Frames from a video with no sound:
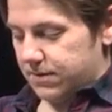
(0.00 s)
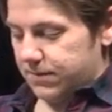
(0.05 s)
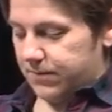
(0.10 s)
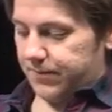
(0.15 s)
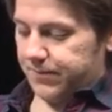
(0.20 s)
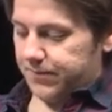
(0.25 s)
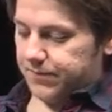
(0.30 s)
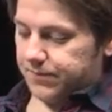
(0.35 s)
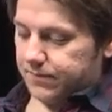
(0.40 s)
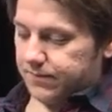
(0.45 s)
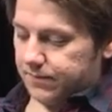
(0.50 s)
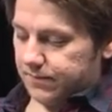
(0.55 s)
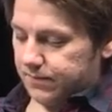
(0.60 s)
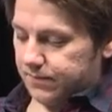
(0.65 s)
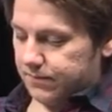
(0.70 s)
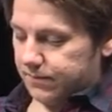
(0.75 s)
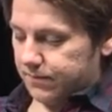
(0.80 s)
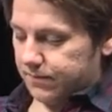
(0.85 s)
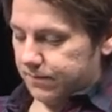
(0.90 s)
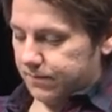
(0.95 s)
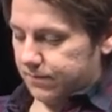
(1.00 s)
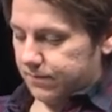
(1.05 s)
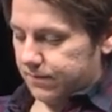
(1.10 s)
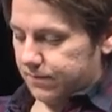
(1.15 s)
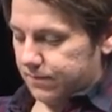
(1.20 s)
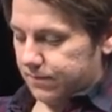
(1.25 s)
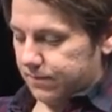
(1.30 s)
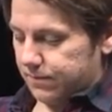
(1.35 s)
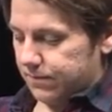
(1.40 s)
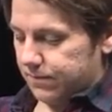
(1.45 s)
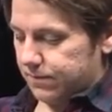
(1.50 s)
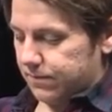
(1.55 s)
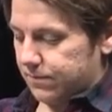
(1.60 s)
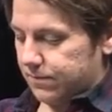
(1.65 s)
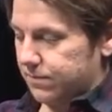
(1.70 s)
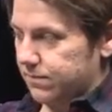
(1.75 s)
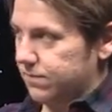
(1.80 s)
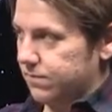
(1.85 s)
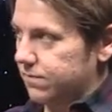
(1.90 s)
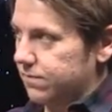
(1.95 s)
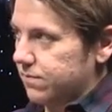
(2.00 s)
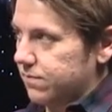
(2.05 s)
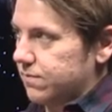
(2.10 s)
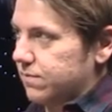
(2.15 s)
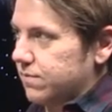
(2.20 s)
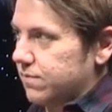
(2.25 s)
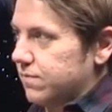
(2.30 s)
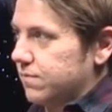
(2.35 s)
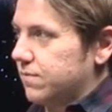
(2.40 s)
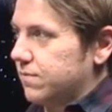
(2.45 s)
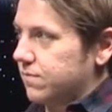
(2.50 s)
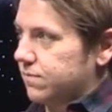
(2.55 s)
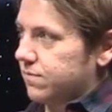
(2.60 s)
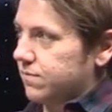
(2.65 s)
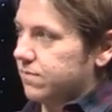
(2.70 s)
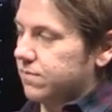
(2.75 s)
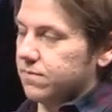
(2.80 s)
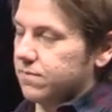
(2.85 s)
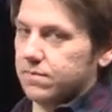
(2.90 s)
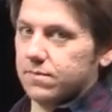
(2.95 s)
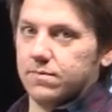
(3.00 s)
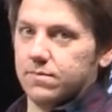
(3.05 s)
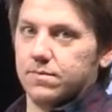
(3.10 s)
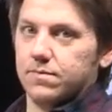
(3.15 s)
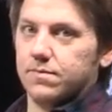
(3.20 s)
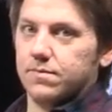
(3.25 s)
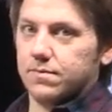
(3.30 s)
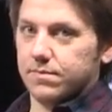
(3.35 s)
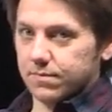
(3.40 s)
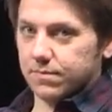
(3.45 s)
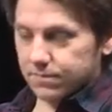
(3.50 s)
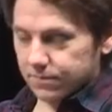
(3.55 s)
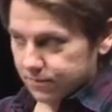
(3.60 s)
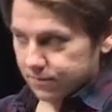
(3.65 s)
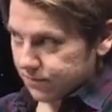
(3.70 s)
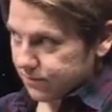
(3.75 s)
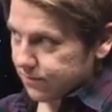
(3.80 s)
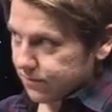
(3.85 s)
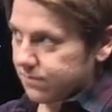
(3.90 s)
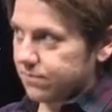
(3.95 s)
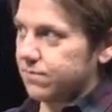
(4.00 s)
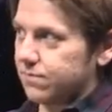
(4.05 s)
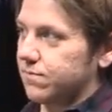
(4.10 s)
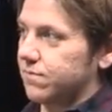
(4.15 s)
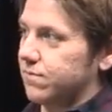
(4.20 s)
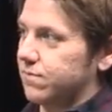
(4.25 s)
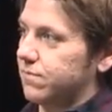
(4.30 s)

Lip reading: [no speech]